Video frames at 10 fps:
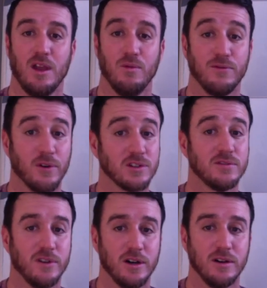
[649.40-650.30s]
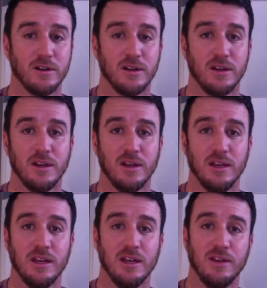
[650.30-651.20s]
well first of all
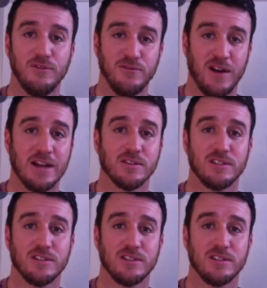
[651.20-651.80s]
if you find